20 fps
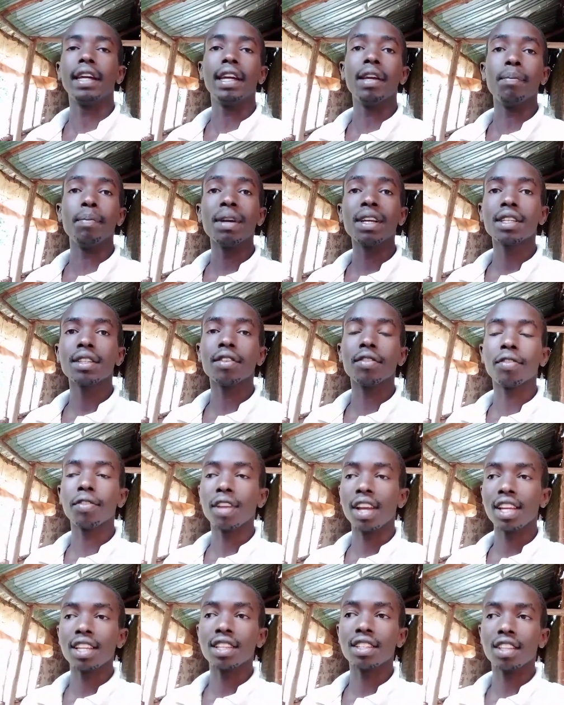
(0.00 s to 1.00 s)
it makes the
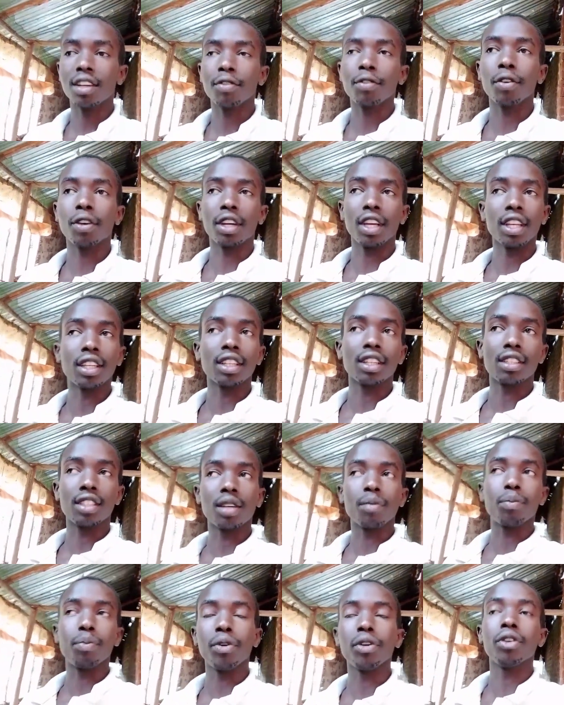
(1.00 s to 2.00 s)
fly suffocate
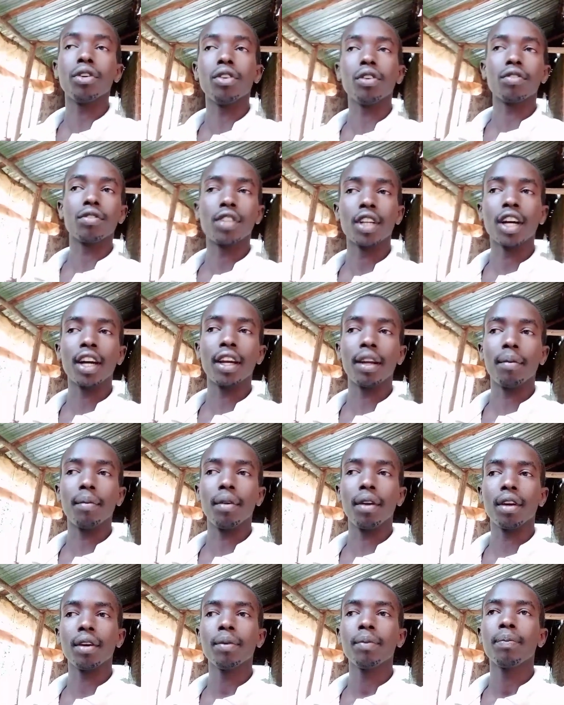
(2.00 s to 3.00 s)
at some period of
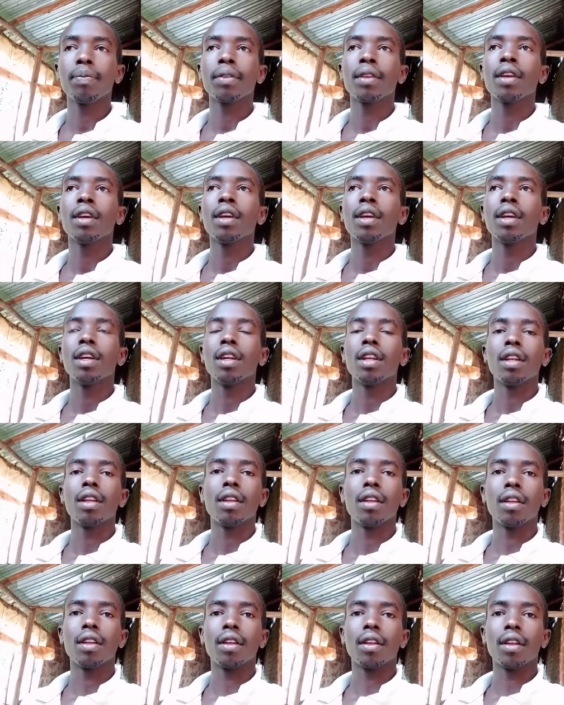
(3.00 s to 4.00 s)
time. Yeah,
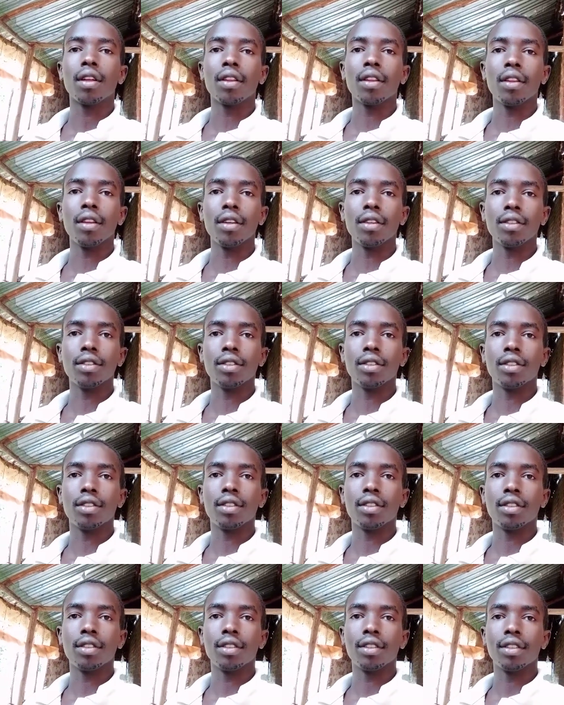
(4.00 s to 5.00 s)

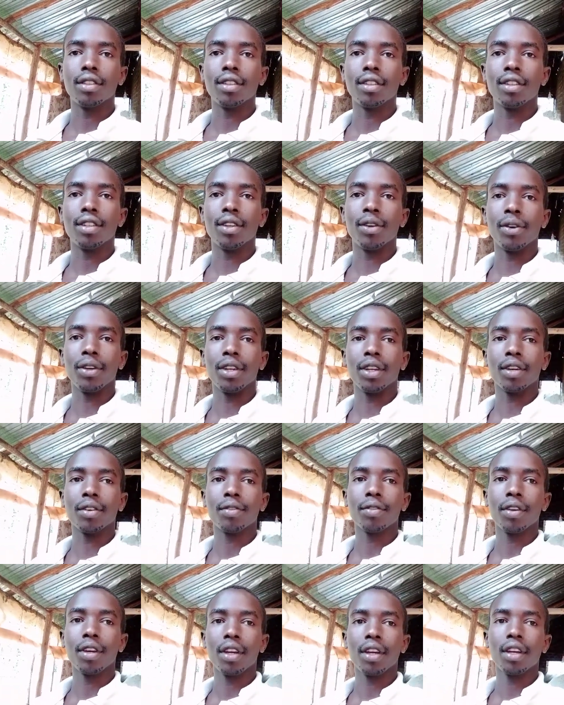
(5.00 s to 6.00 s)
there's not
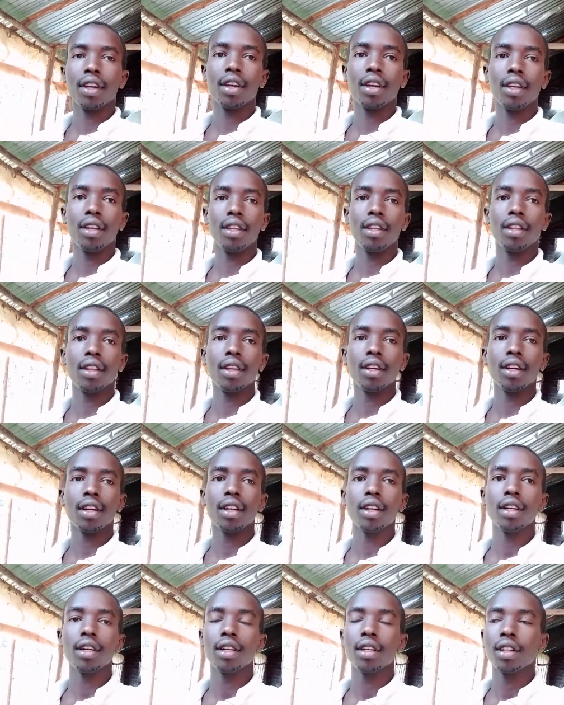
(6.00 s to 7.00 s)
enough air in
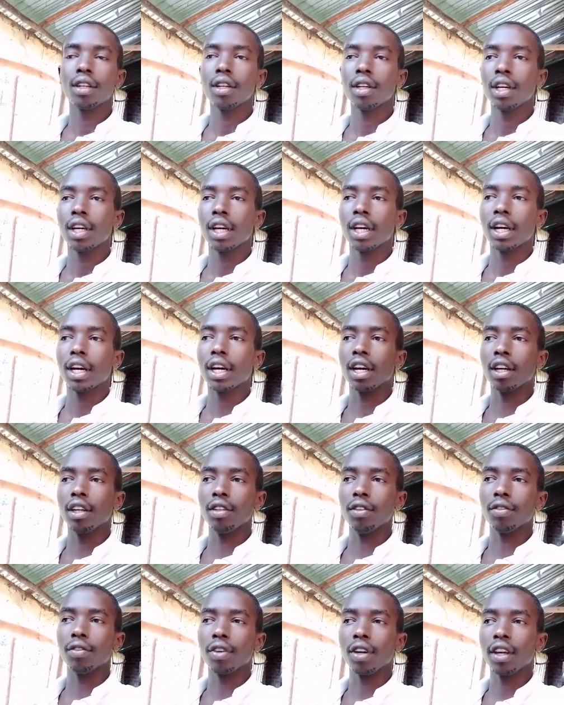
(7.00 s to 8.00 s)
there,
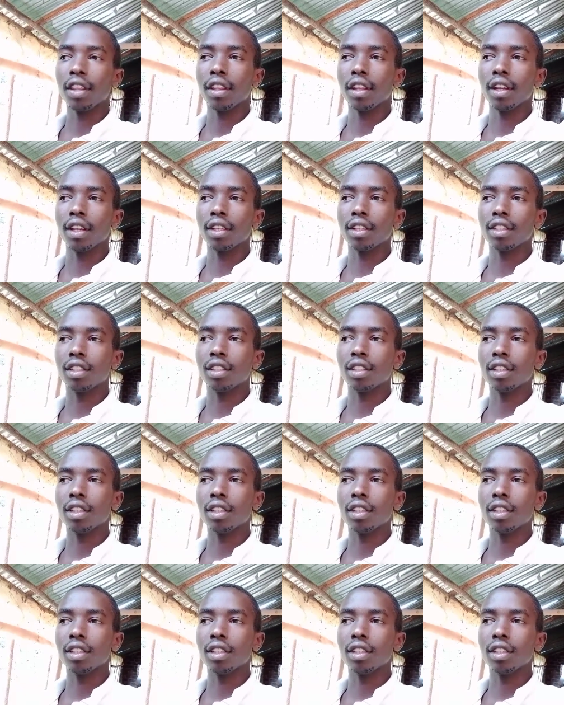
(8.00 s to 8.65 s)
and you find that